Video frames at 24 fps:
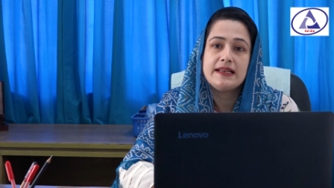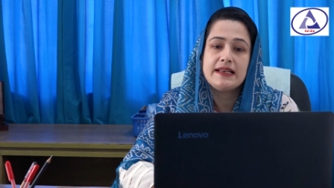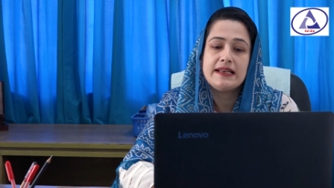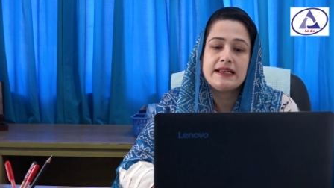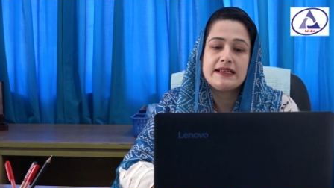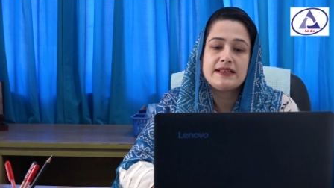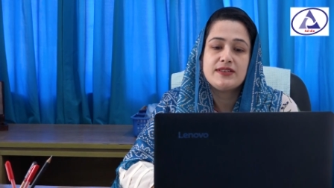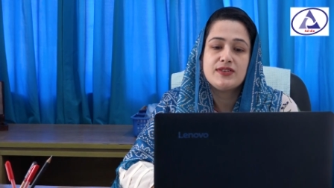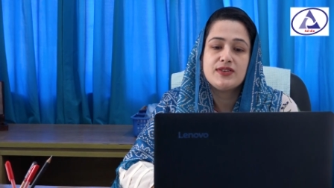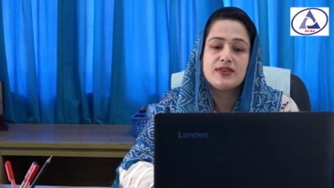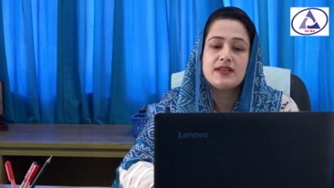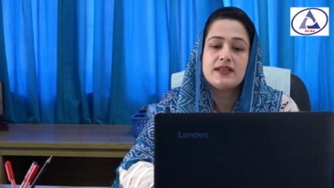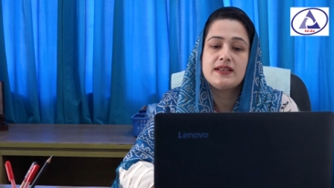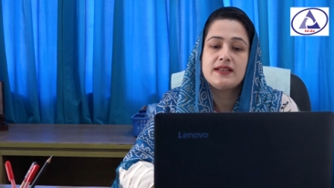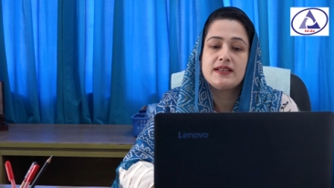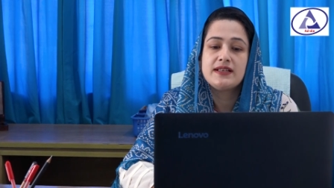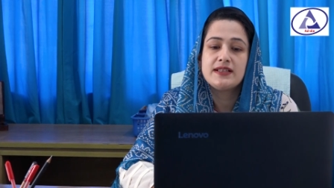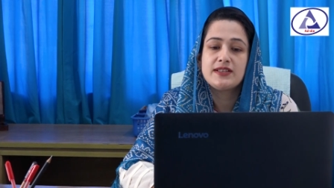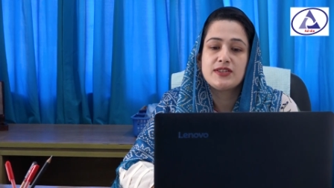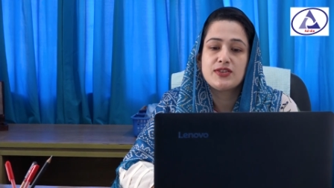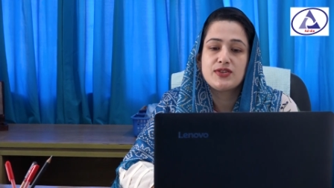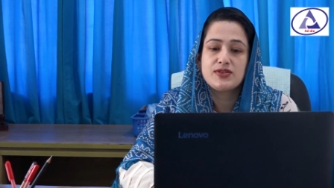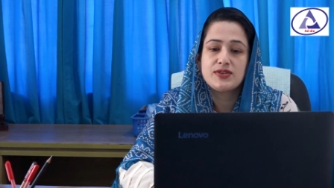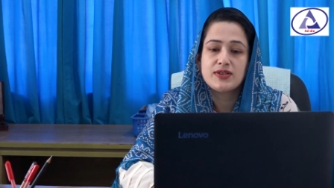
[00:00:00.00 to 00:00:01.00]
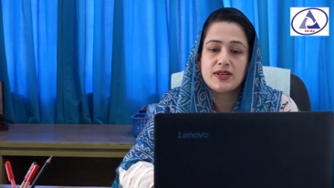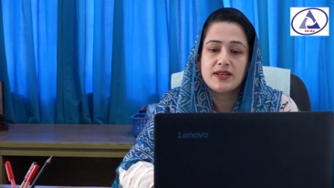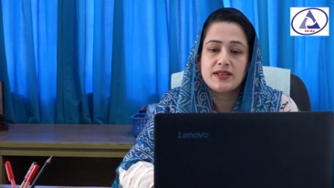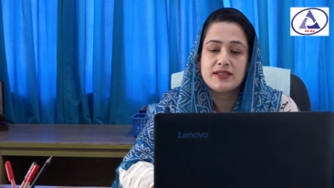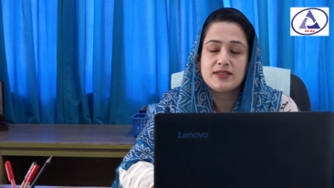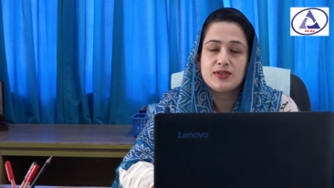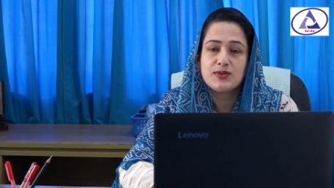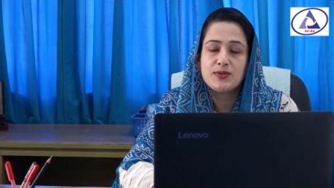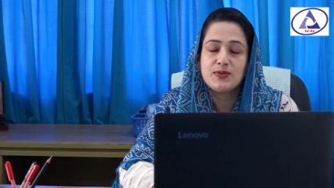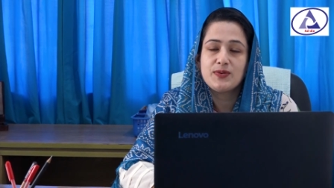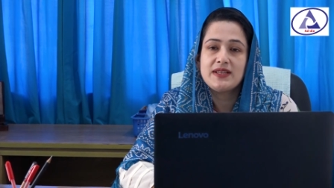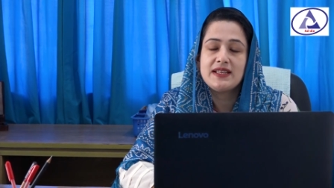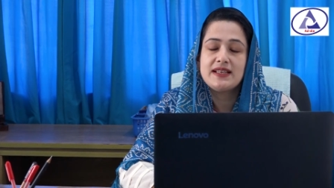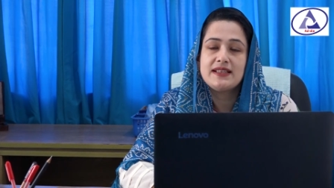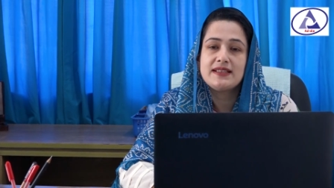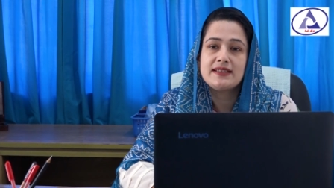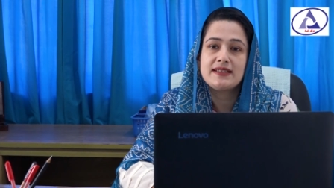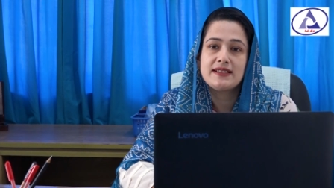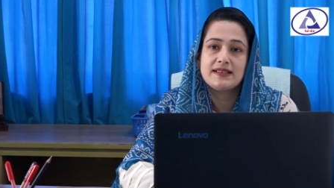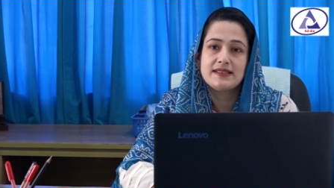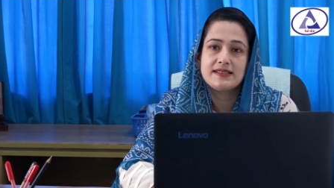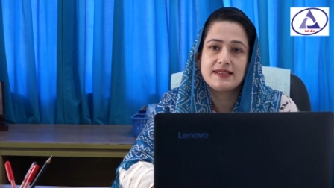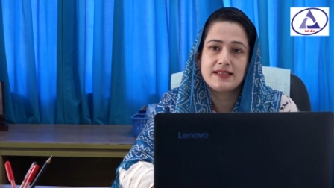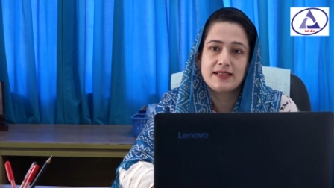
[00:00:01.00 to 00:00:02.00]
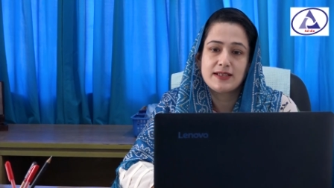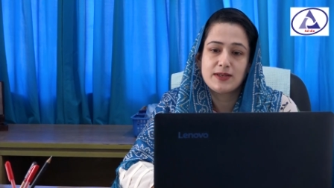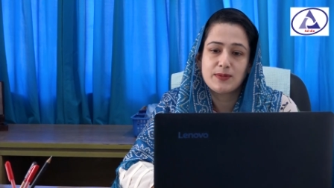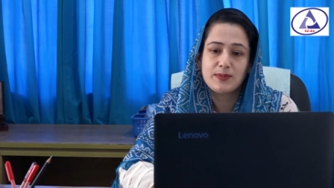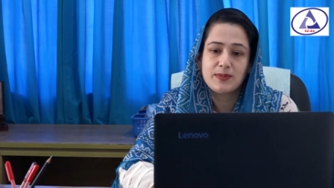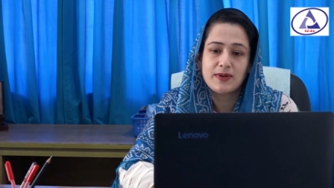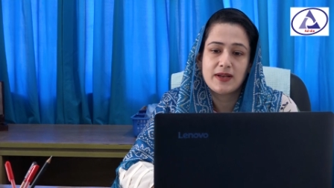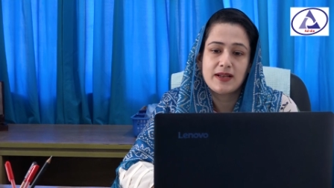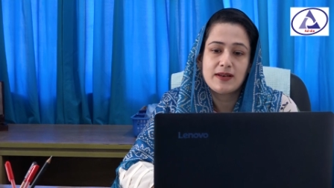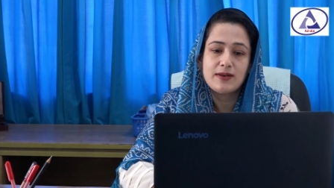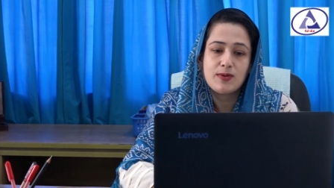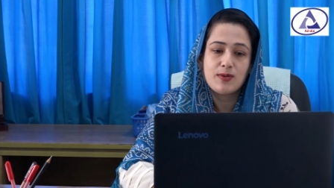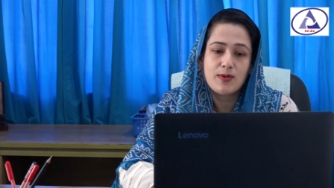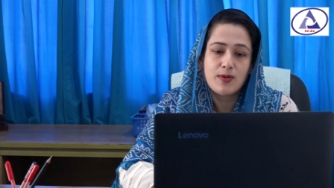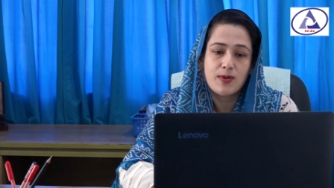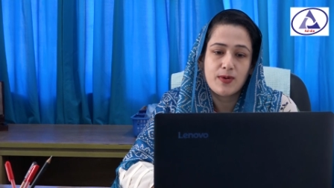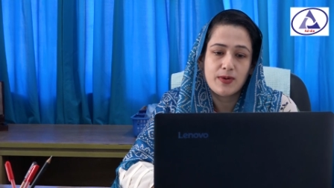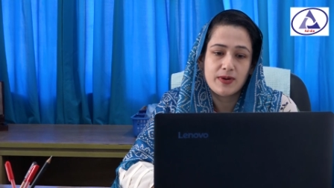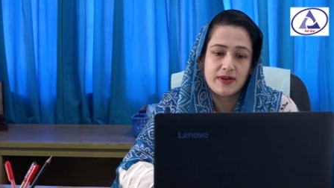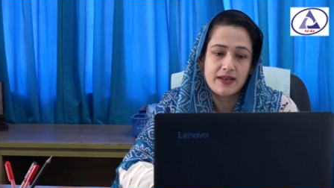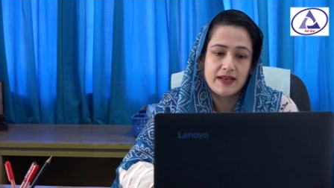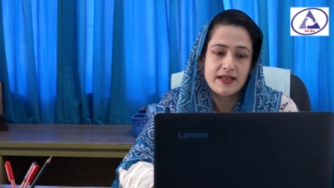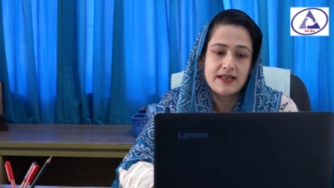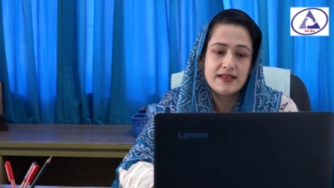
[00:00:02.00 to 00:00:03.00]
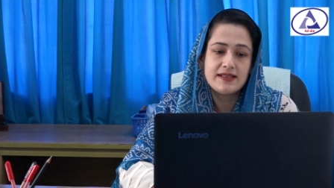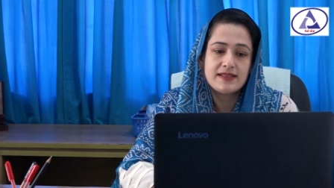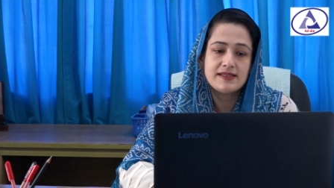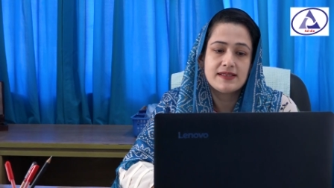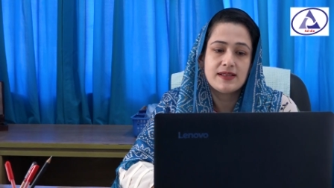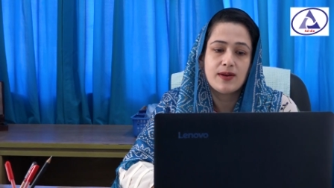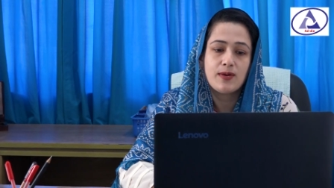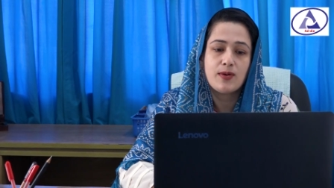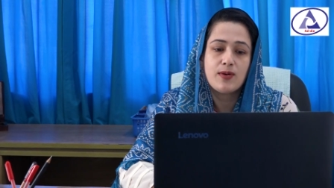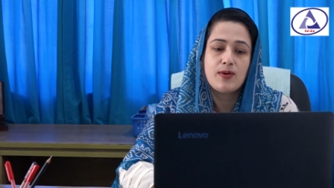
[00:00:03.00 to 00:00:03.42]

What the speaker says: electrical discharge within the cerebral cortex,